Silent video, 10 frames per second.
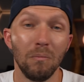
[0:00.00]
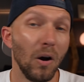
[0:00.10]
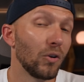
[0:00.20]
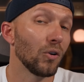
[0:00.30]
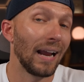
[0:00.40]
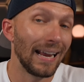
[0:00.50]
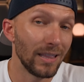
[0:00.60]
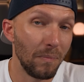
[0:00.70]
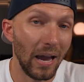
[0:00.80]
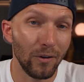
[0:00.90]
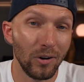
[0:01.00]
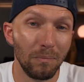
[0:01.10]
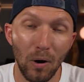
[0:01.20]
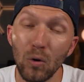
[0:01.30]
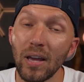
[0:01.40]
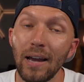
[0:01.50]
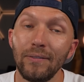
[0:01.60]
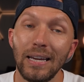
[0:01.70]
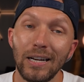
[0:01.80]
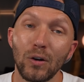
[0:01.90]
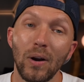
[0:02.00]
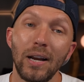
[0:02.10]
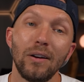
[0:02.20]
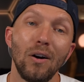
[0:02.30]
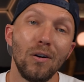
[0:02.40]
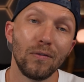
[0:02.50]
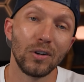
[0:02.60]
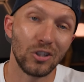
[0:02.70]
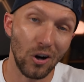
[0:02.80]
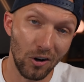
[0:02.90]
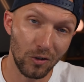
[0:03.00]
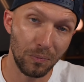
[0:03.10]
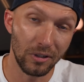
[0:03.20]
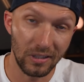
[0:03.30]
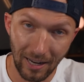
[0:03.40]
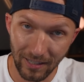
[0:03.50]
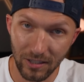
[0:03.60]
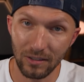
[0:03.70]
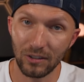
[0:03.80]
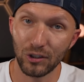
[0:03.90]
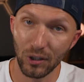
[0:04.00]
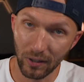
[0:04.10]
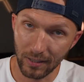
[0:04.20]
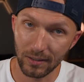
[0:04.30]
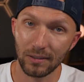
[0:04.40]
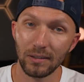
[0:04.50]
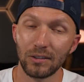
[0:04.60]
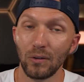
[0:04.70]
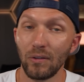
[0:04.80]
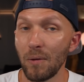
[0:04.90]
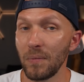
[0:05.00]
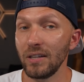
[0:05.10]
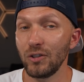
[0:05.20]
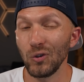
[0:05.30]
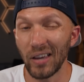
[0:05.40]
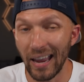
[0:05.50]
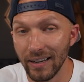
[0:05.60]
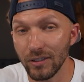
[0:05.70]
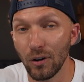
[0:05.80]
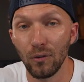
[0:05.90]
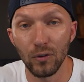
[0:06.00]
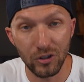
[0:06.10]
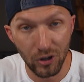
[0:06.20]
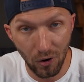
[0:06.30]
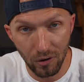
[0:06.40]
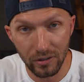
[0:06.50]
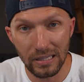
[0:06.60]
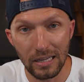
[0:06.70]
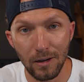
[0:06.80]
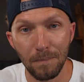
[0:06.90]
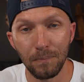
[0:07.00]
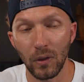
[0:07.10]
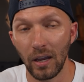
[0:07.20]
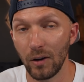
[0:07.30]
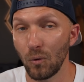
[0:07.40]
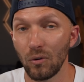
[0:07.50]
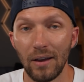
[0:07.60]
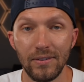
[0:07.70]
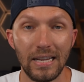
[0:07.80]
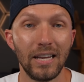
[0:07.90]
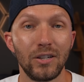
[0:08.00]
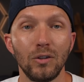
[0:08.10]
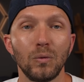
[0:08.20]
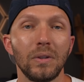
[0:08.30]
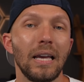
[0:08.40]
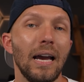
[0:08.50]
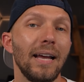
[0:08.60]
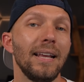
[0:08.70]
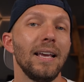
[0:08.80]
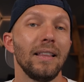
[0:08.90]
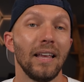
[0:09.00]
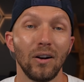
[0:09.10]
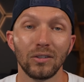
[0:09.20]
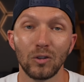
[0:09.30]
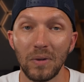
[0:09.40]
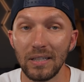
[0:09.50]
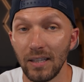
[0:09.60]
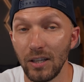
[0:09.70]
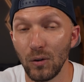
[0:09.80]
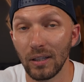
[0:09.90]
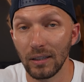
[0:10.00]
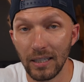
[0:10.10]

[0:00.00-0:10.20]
motor and the battery both have integrated overcharge protection circuits, so that means you can't overcharge them and won't have any issues with that. That also means that you can